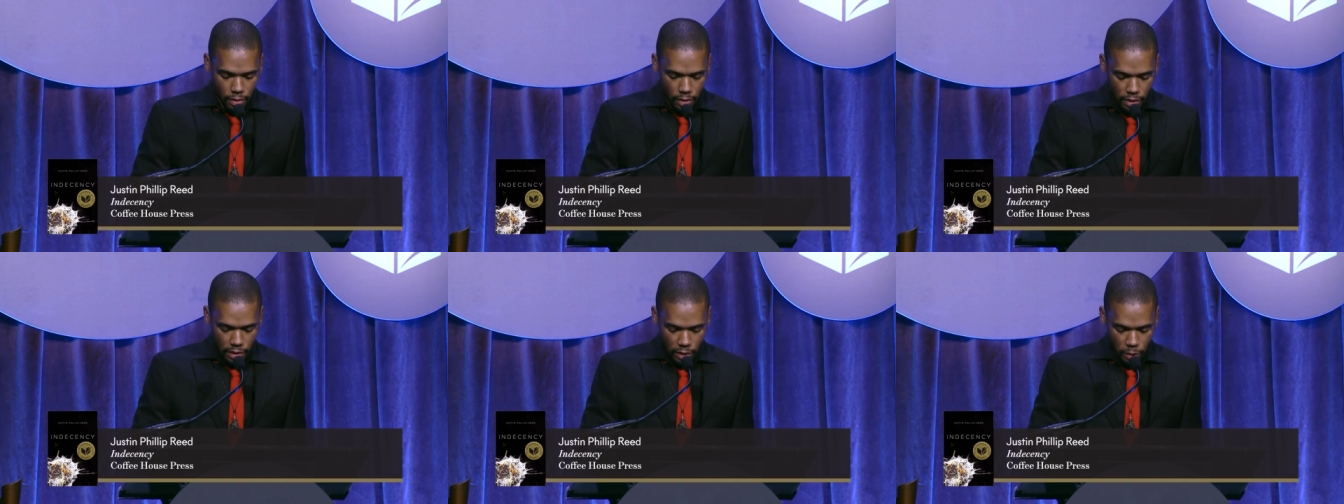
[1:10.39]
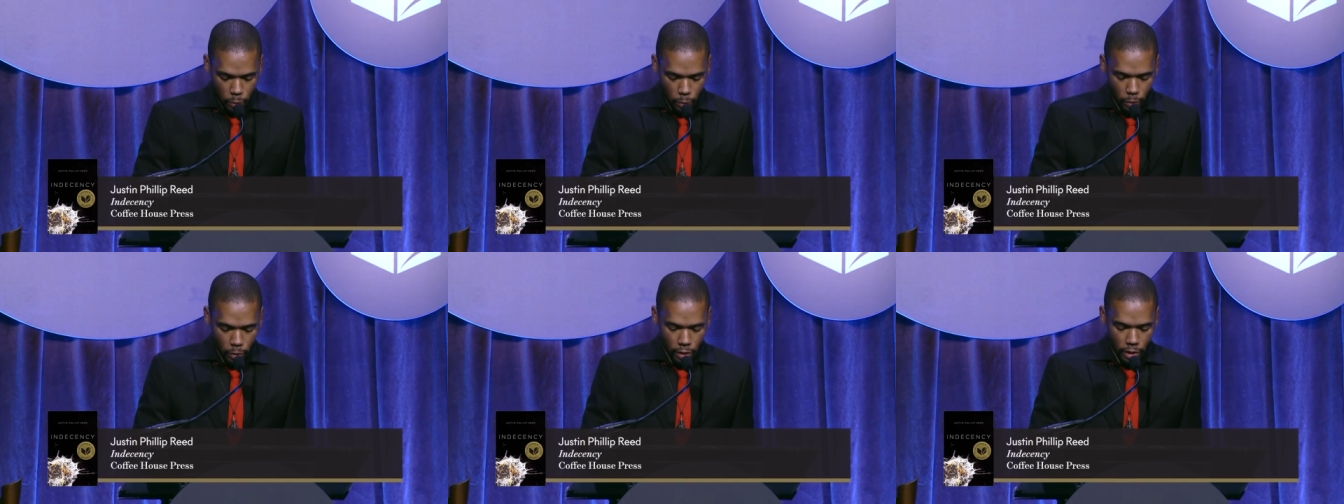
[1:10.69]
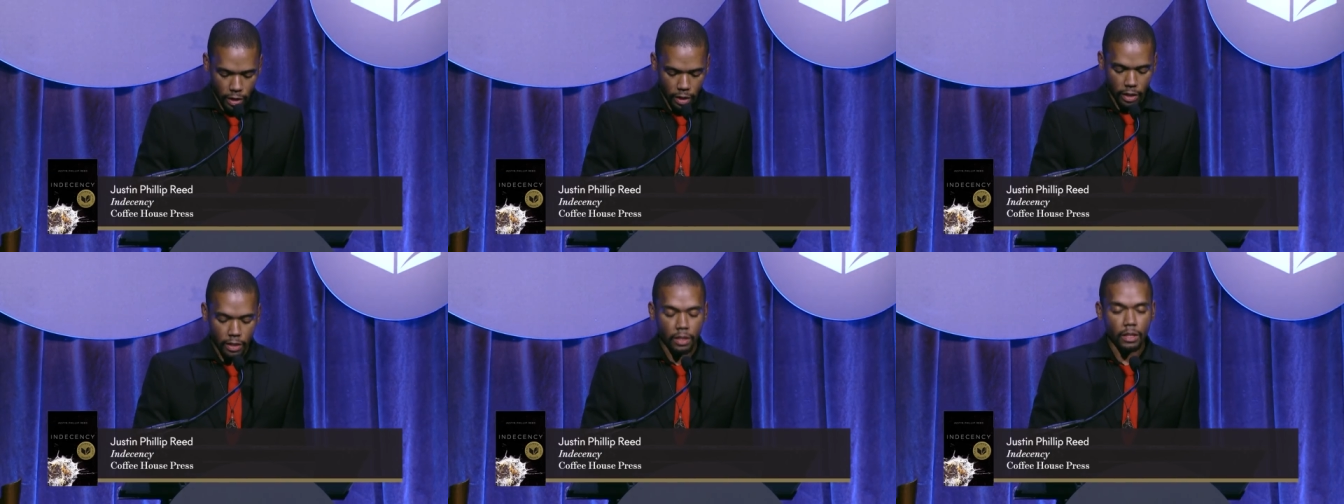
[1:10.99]
this
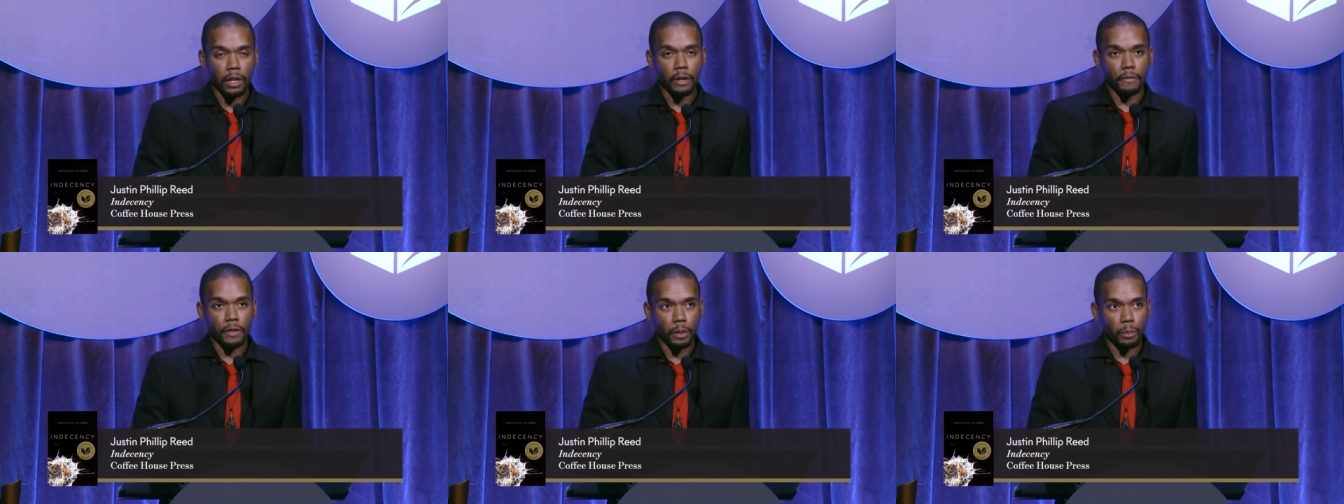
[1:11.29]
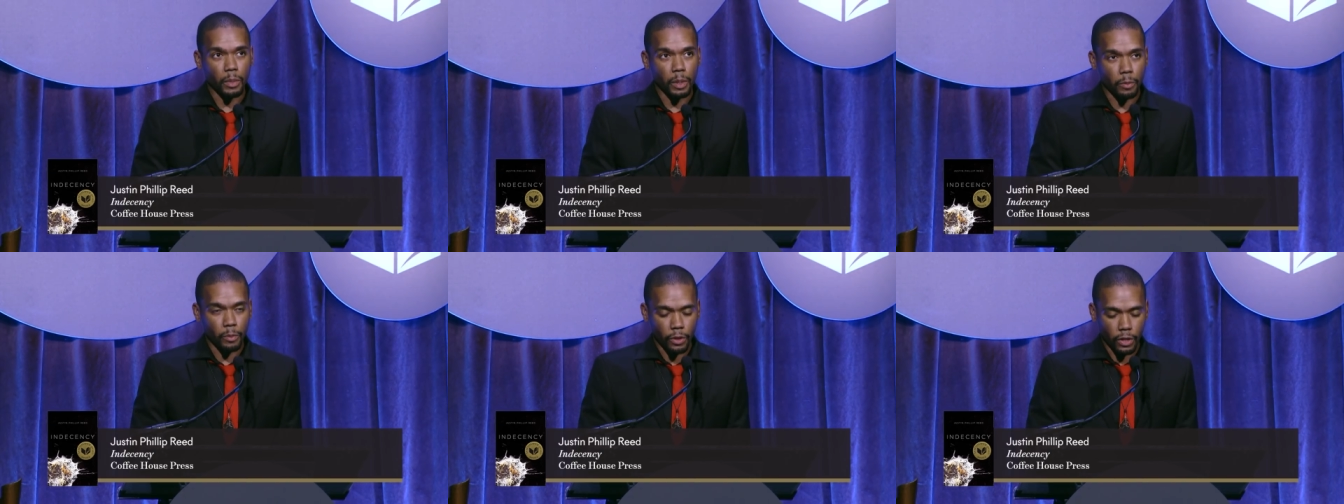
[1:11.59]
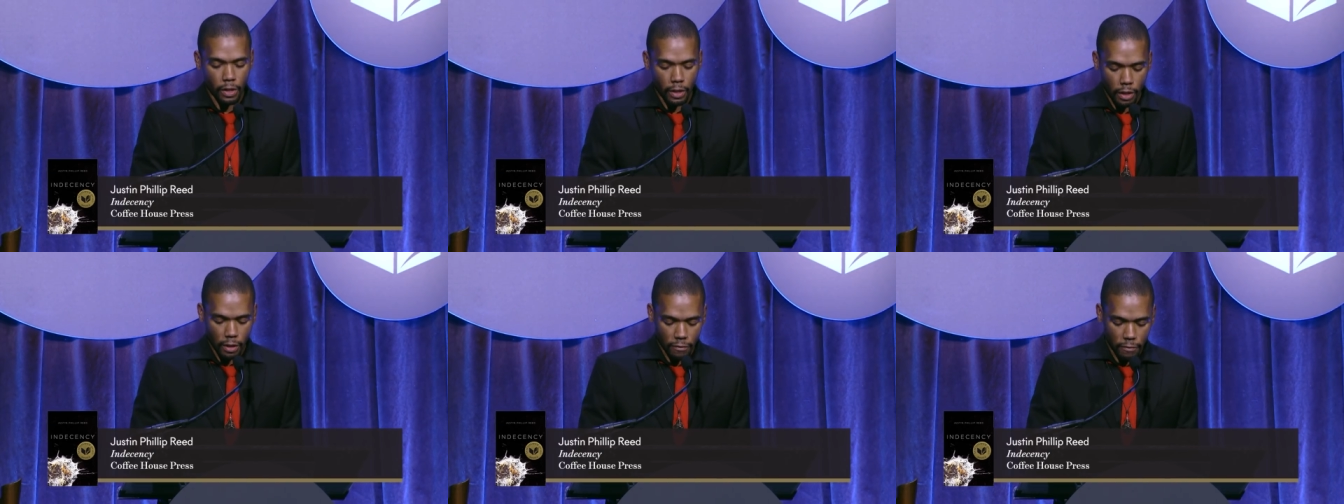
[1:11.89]
award in loving
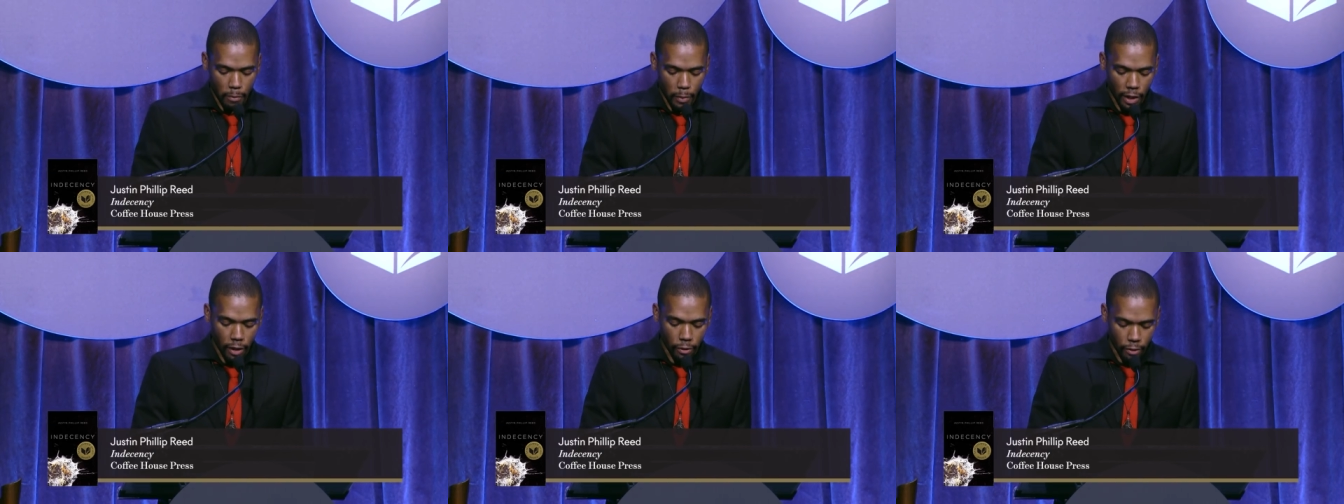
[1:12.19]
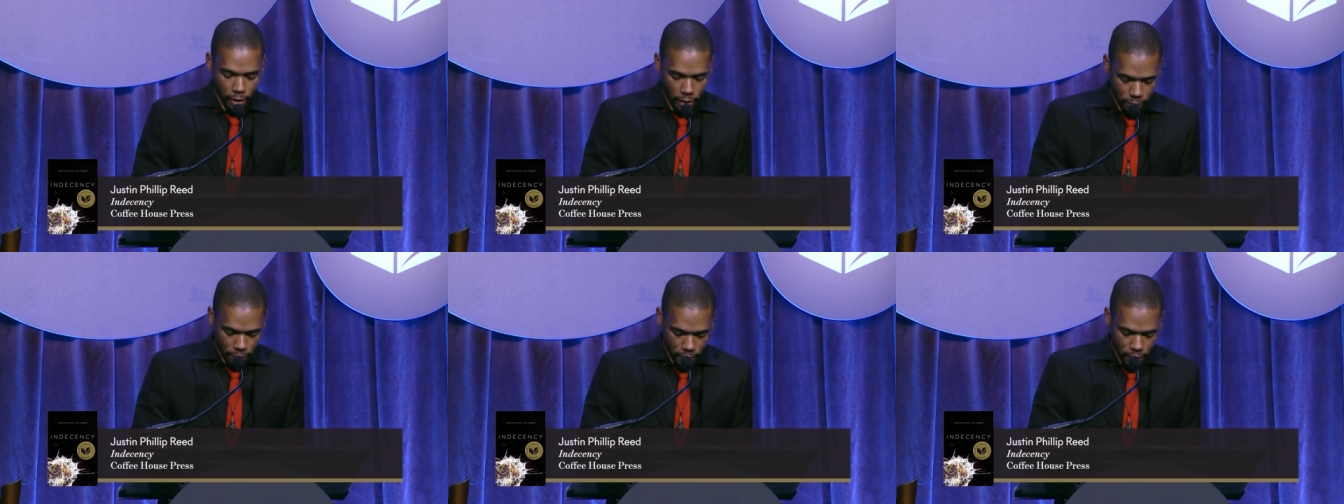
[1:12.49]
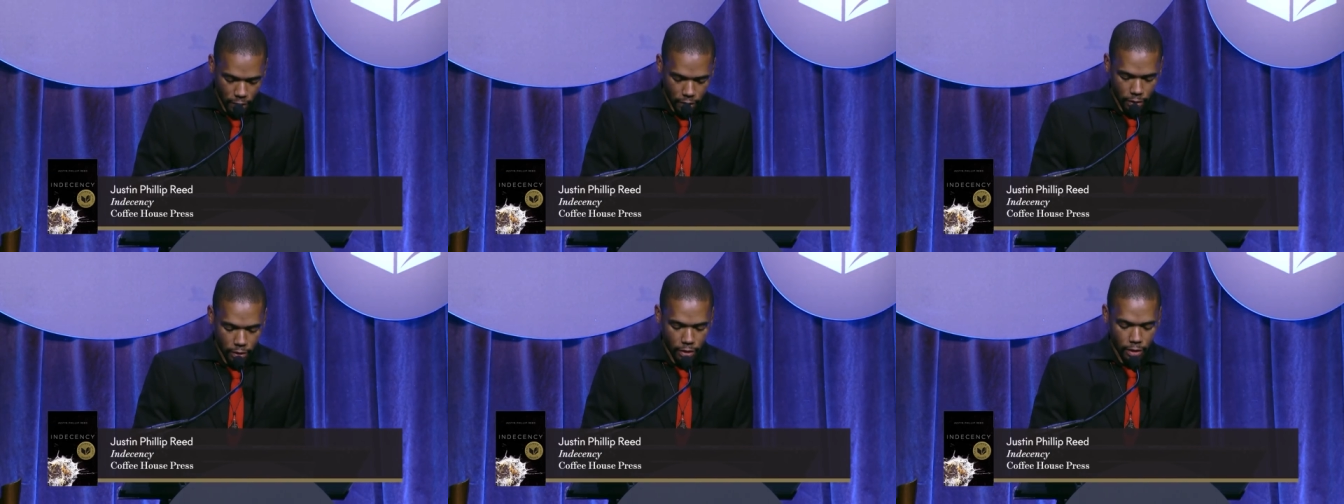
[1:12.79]
memory of my
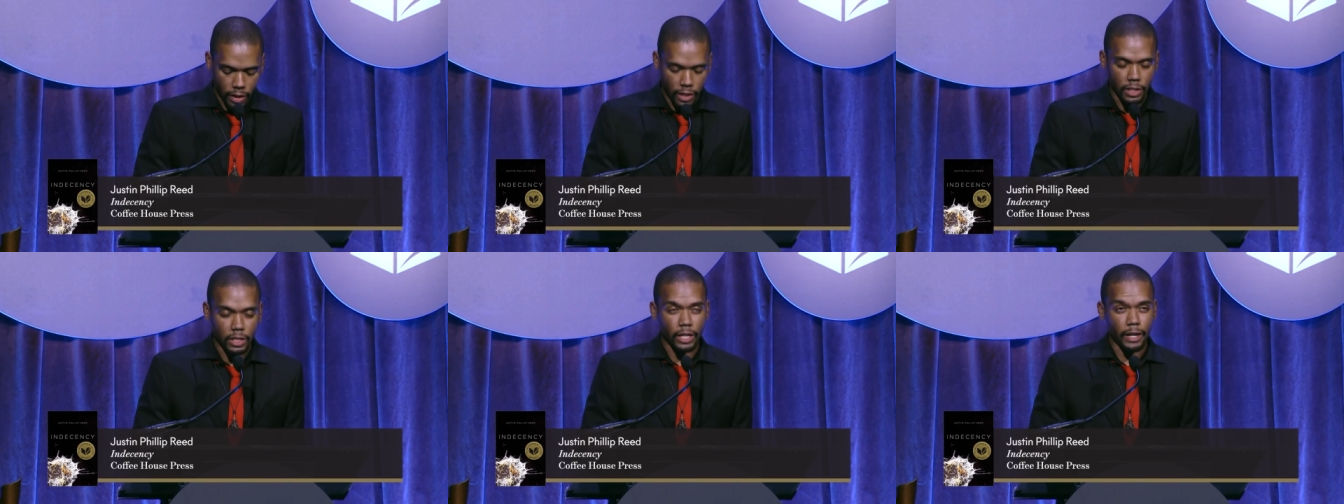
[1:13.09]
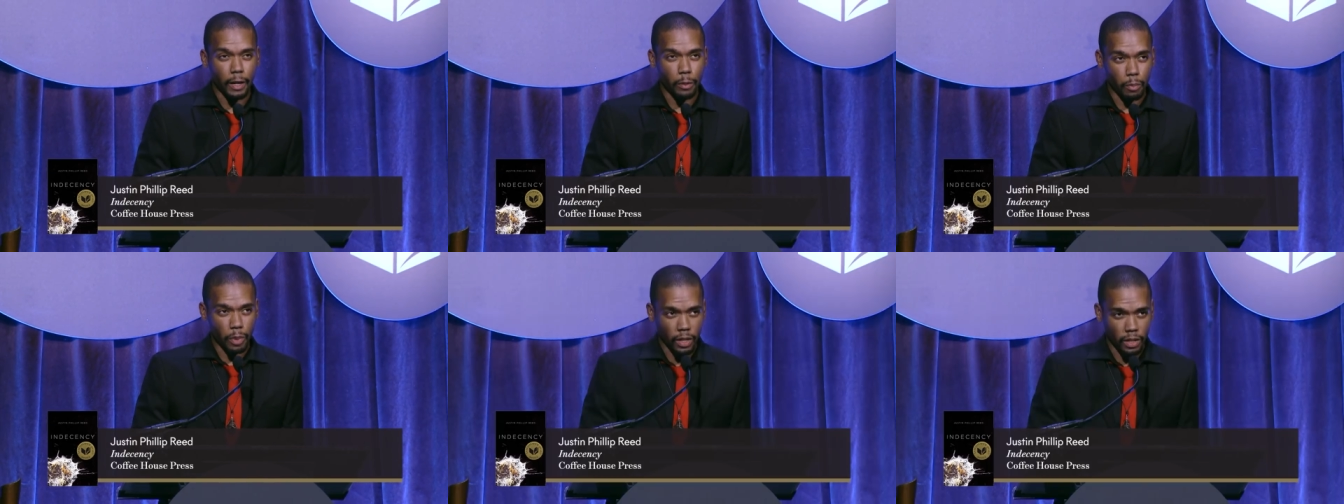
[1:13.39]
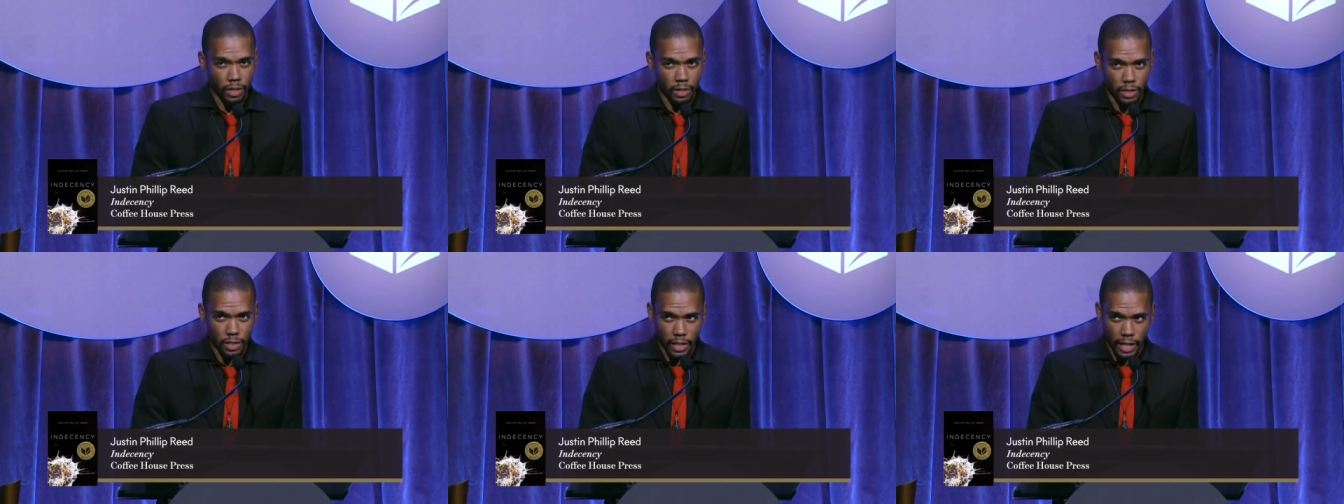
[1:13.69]
grandfather and
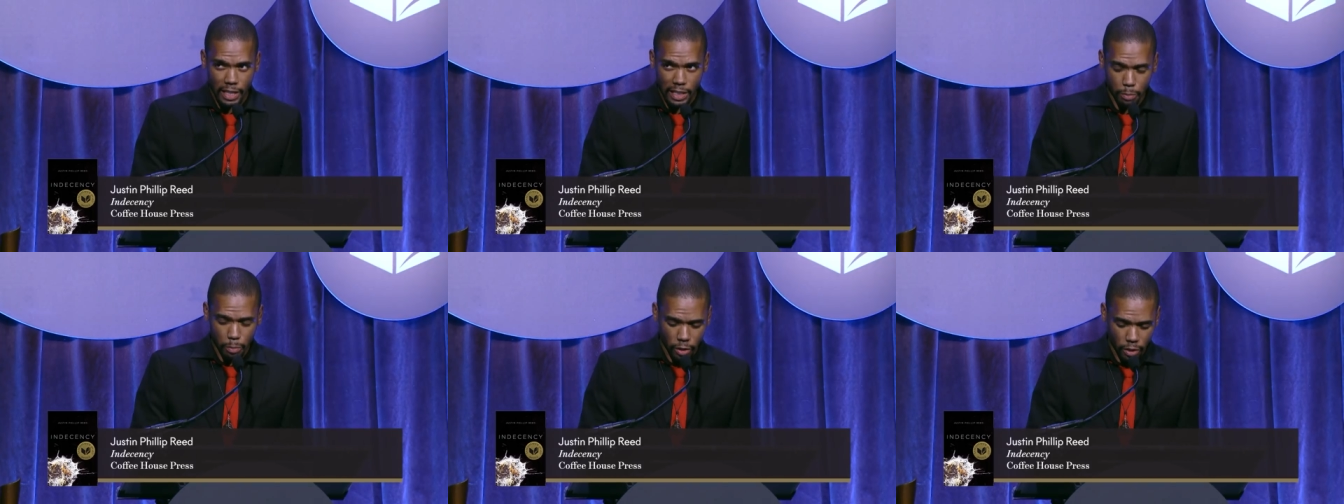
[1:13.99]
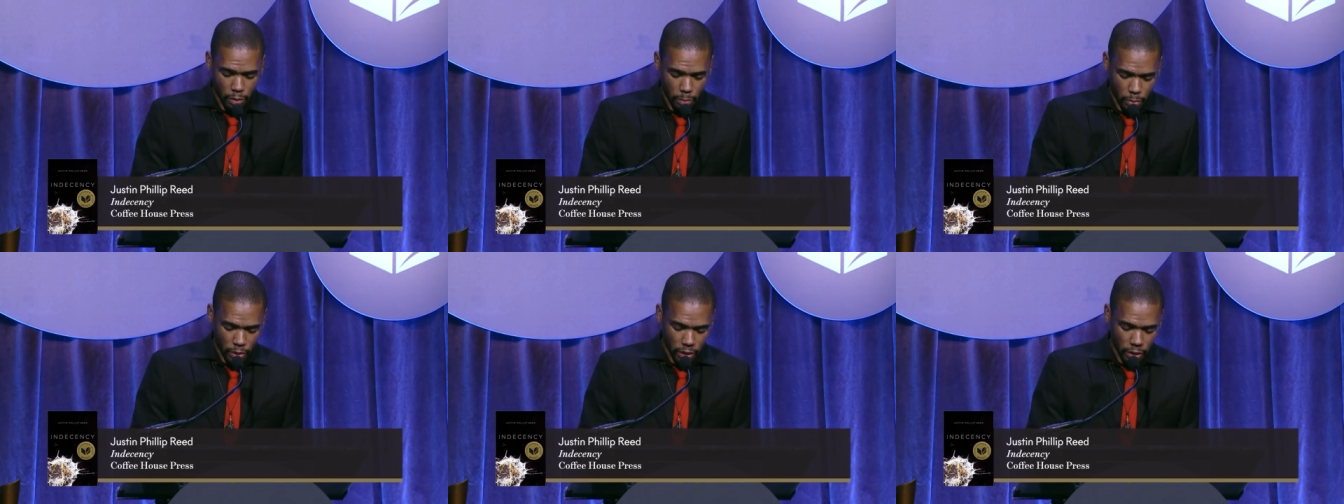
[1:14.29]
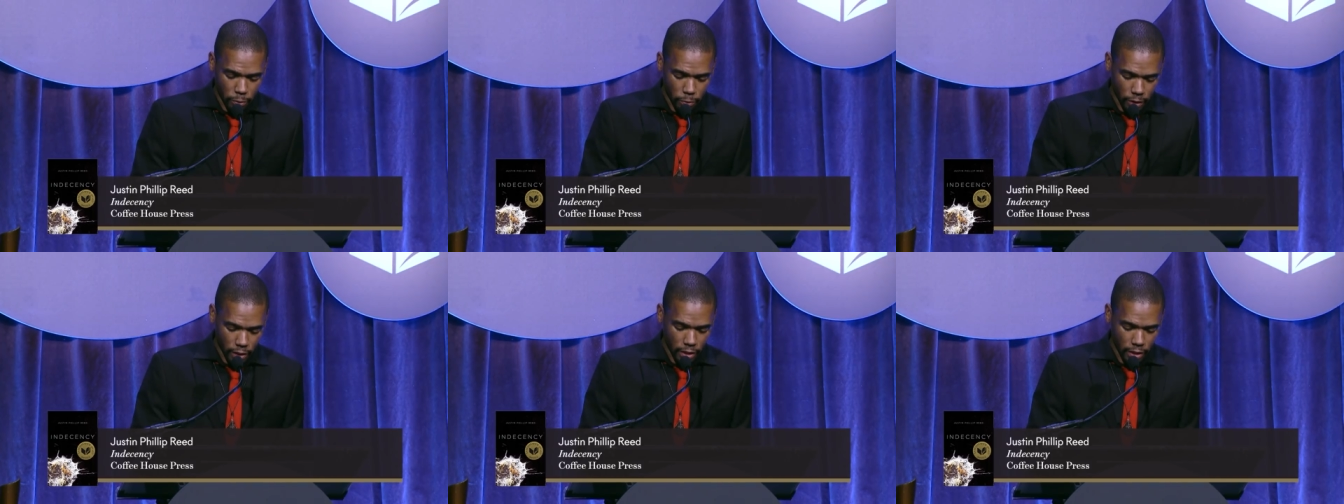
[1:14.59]
champion, Jasper P.